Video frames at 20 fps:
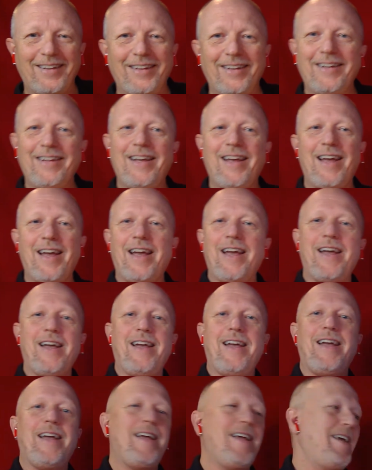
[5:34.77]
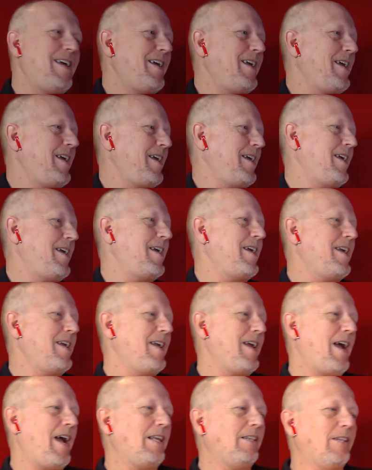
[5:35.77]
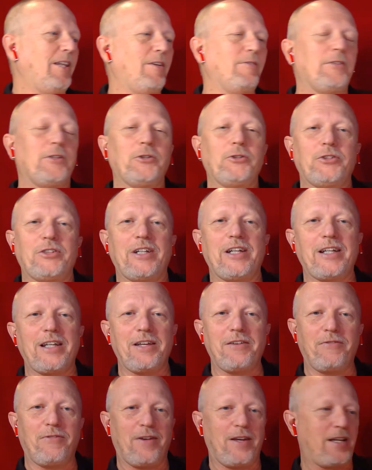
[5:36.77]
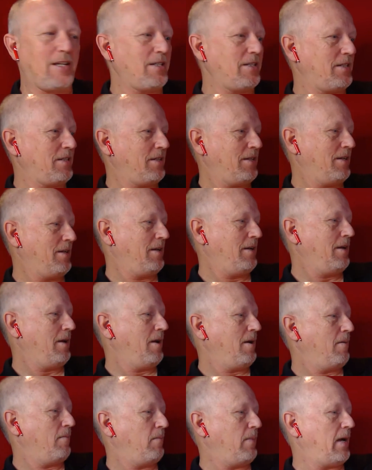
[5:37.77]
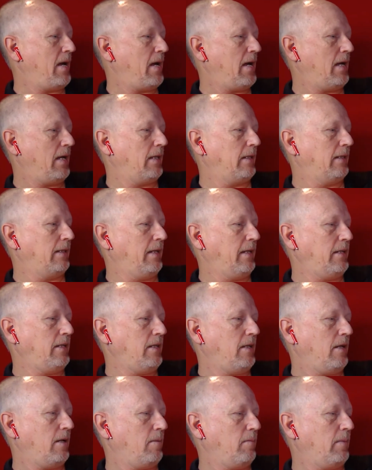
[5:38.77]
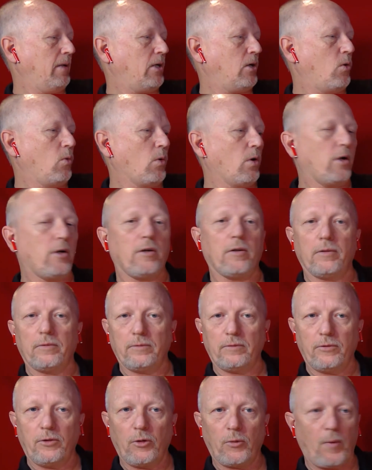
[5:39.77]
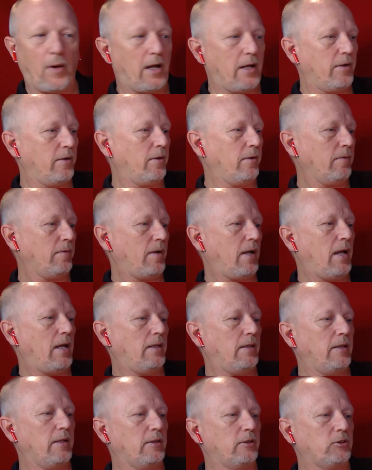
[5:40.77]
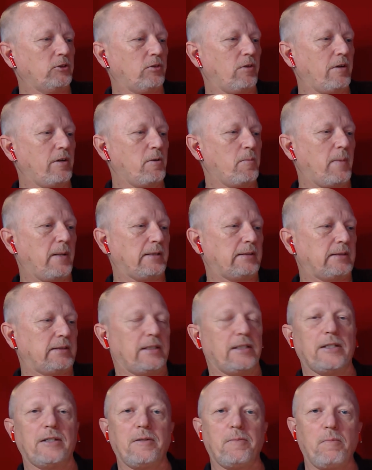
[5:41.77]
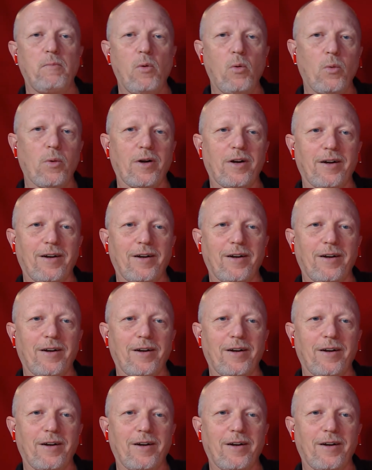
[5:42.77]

Yay! I love you, Stinky Face by Linda McCourt, the writer, and the illustrator by Cyd Moore.